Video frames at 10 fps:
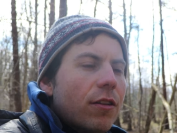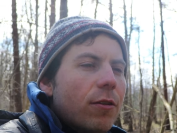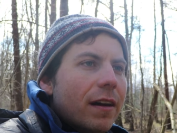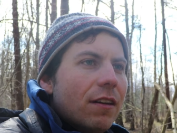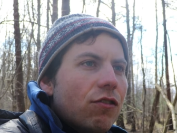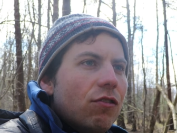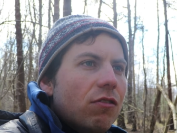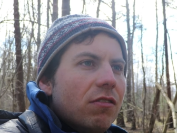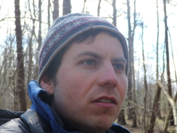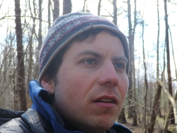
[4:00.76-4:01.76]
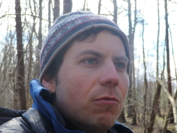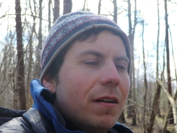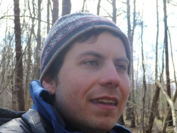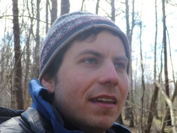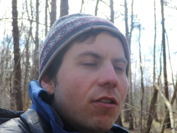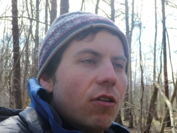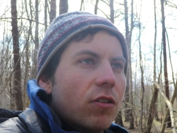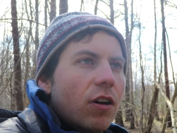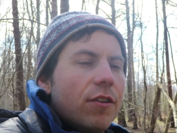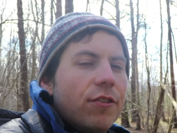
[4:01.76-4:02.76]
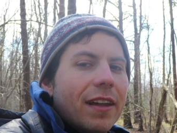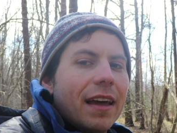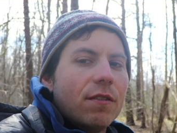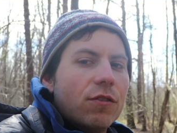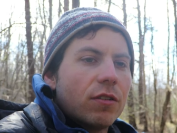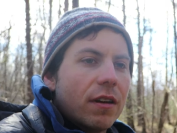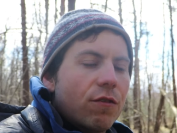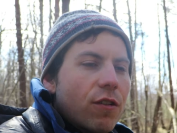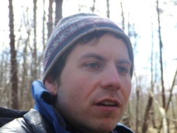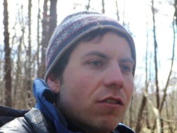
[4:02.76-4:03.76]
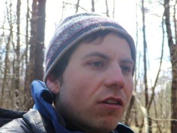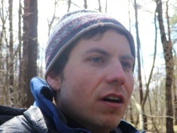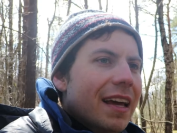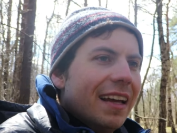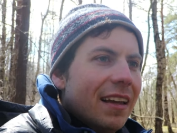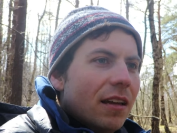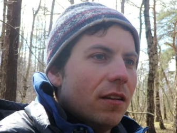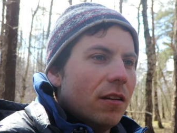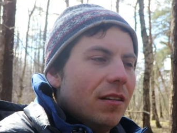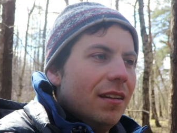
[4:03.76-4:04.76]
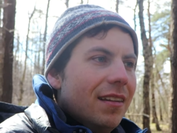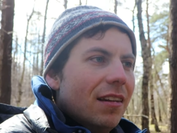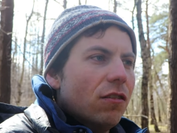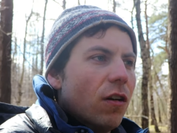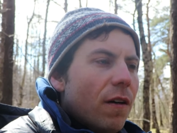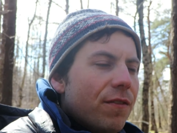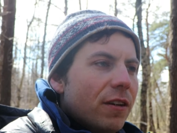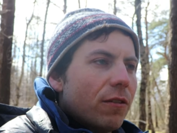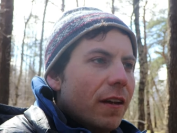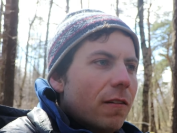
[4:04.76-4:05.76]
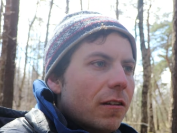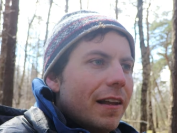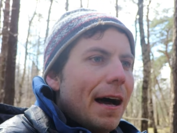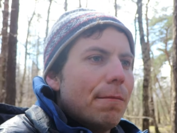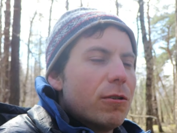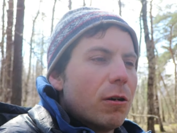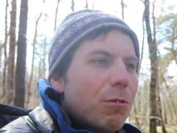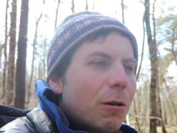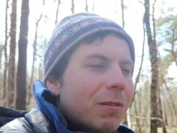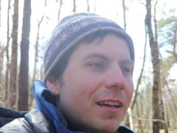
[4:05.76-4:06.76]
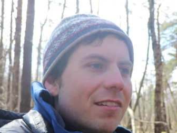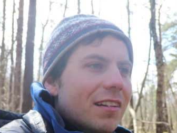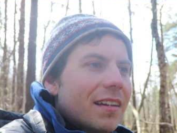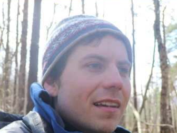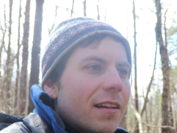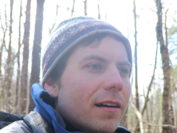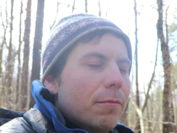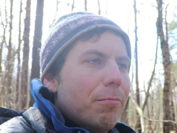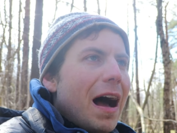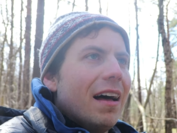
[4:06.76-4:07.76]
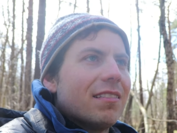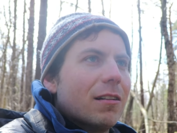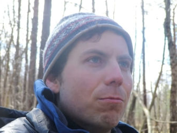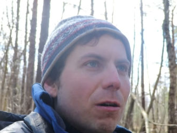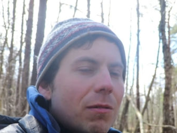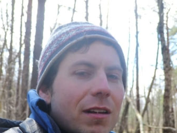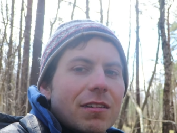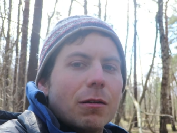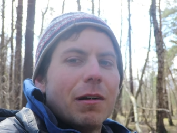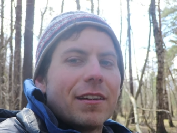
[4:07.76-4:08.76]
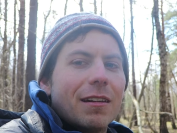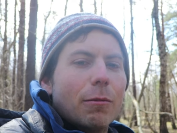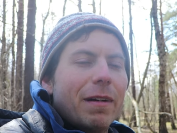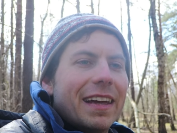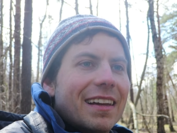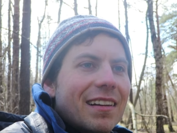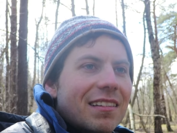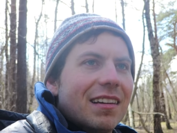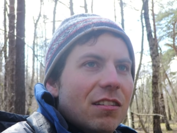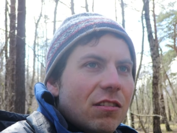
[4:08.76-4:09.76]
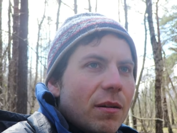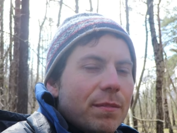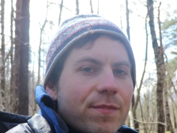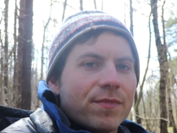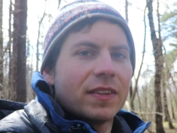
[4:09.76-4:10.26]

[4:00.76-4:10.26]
other issues within their own country they have to confront. So this often gets a lot more publicity than the positive publicity about the banking system.